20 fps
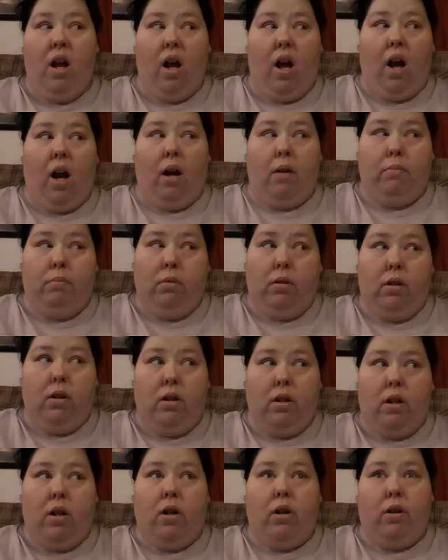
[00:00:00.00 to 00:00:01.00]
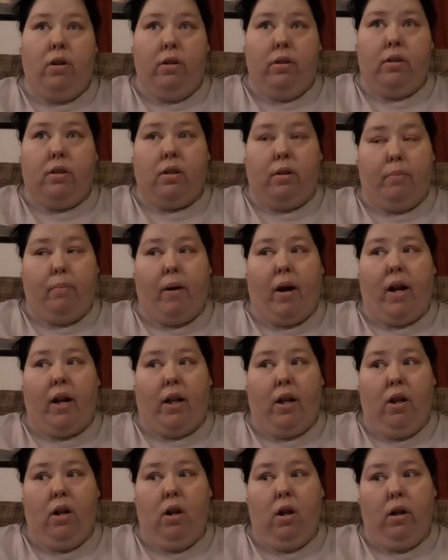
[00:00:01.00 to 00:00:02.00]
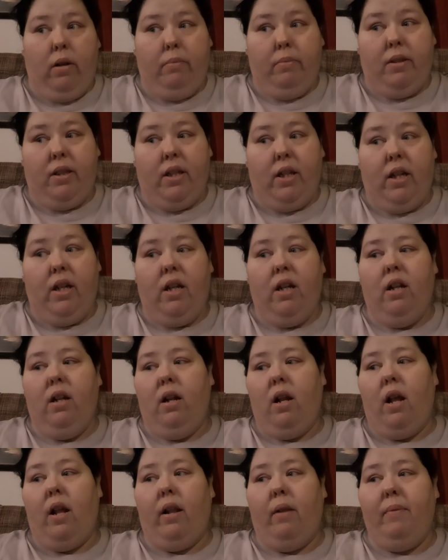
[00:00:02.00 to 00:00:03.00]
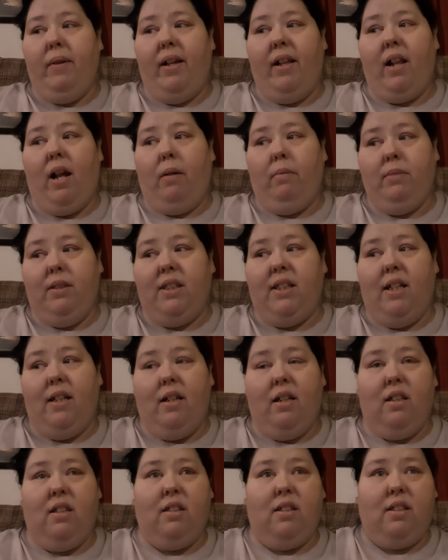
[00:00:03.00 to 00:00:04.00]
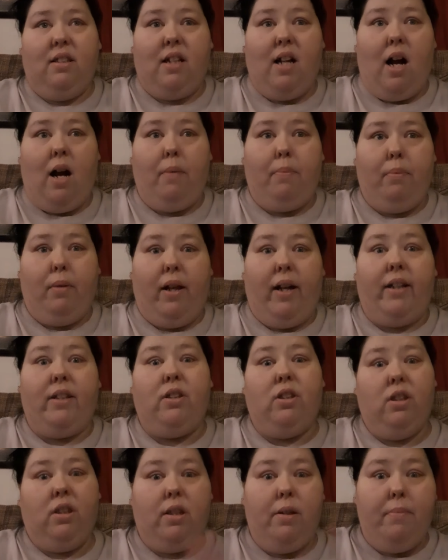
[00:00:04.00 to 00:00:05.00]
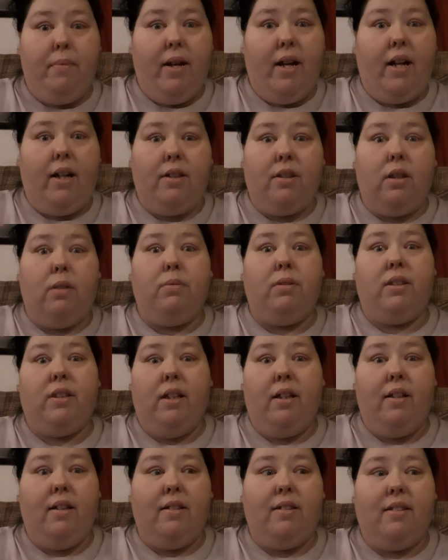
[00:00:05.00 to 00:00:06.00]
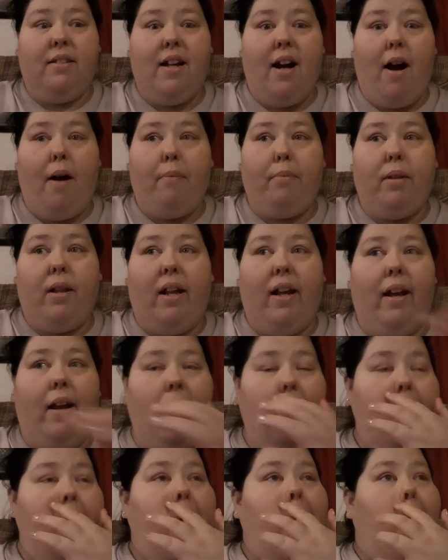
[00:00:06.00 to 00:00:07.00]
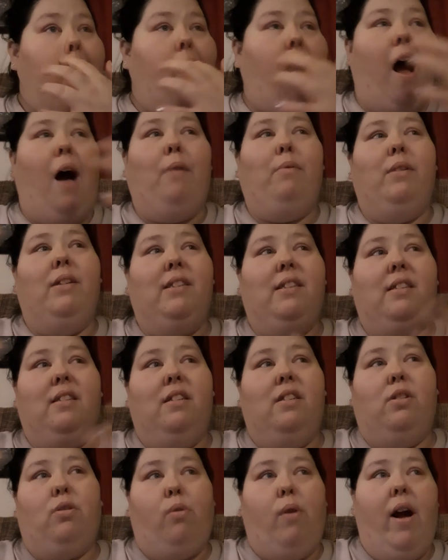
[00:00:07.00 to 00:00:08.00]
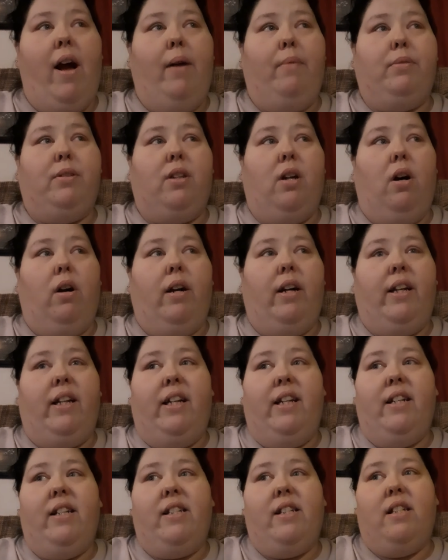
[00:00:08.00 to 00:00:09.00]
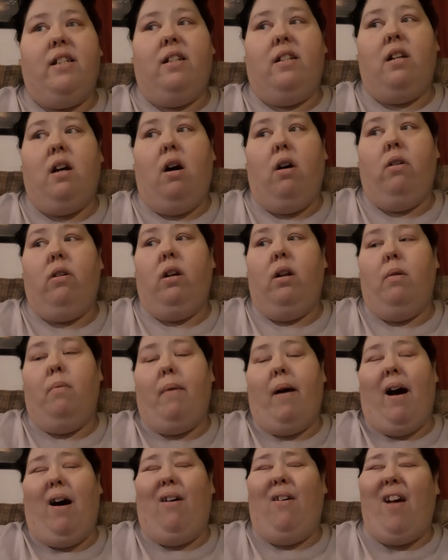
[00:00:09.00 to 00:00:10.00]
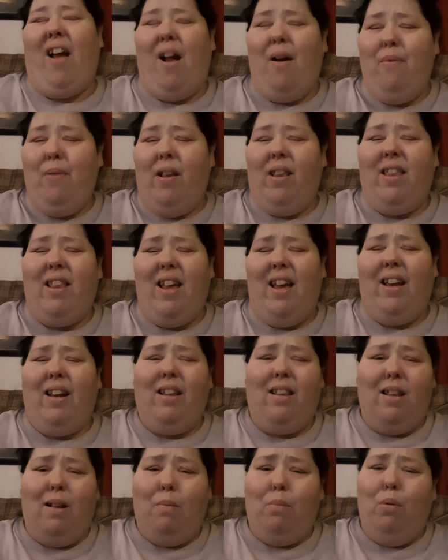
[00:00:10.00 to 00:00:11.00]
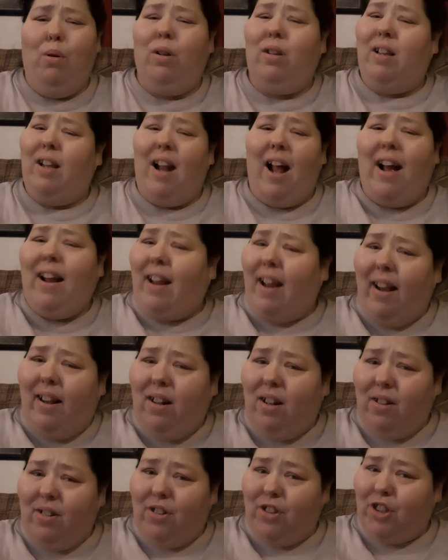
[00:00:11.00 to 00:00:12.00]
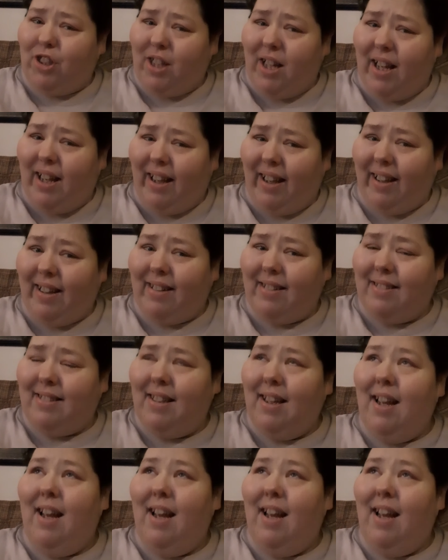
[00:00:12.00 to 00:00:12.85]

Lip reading: I'm going to hurt somebody. You know what I'm saying? I mean, I'm sitting at a stoplight. Just imagine, I'm sitting at a stoplight. I'm listening to this rap song, and it's talking about everything in the book that I can't understand.